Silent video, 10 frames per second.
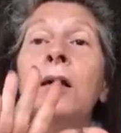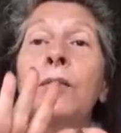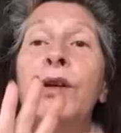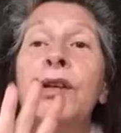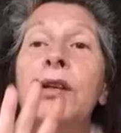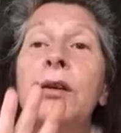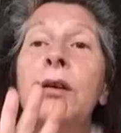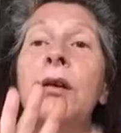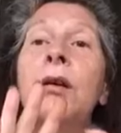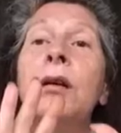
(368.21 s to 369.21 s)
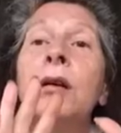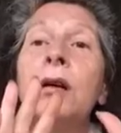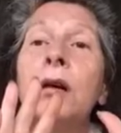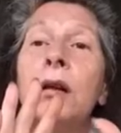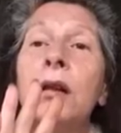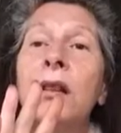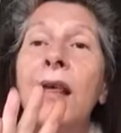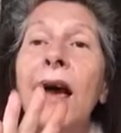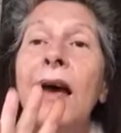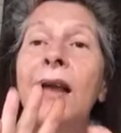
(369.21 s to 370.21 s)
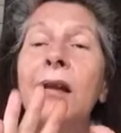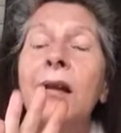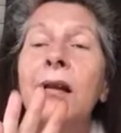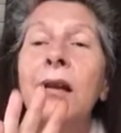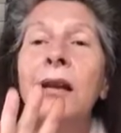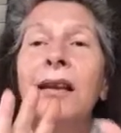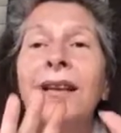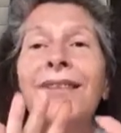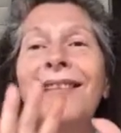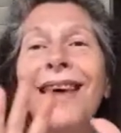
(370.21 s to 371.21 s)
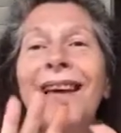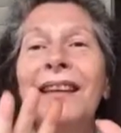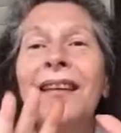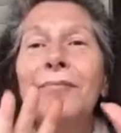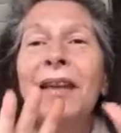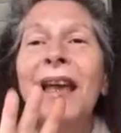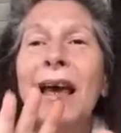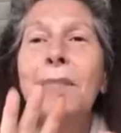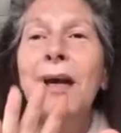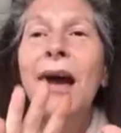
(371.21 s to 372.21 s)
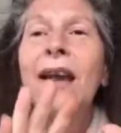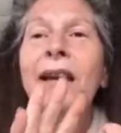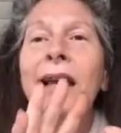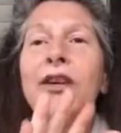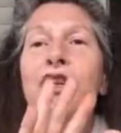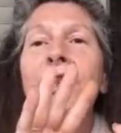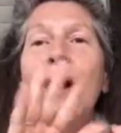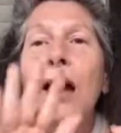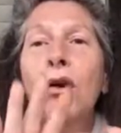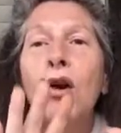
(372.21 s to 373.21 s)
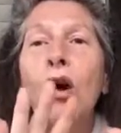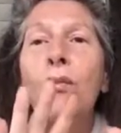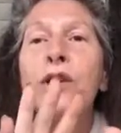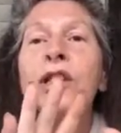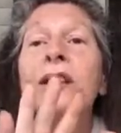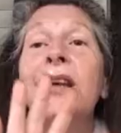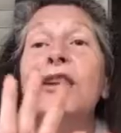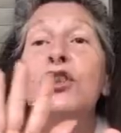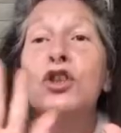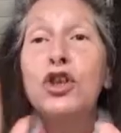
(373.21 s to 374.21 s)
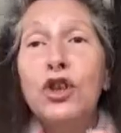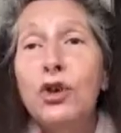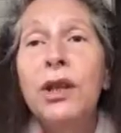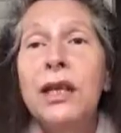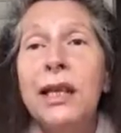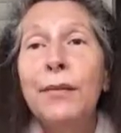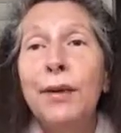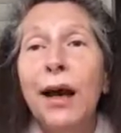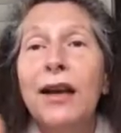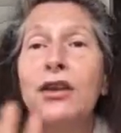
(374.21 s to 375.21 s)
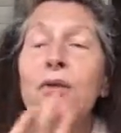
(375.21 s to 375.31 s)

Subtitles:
which that led, the ABI led to the alcohol, which led to the TBI.